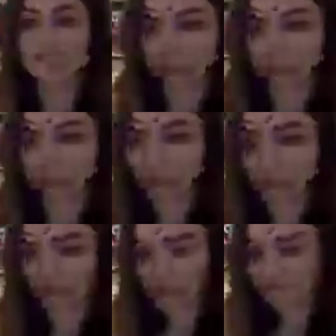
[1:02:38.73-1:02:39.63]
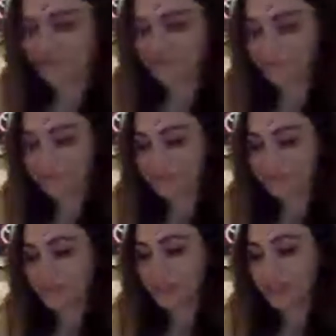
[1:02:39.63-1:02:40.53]
losing it
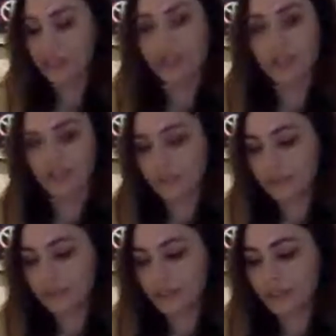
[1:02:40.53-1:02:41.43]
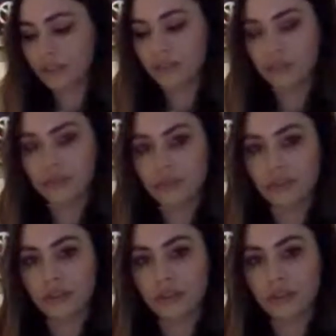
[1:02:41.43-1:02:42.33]
is I'm hold on, hold
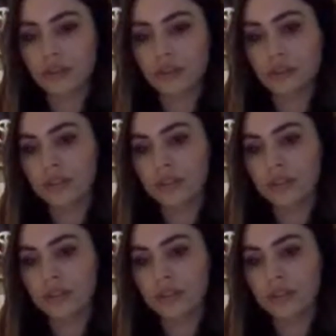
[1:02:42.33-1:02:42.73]
on.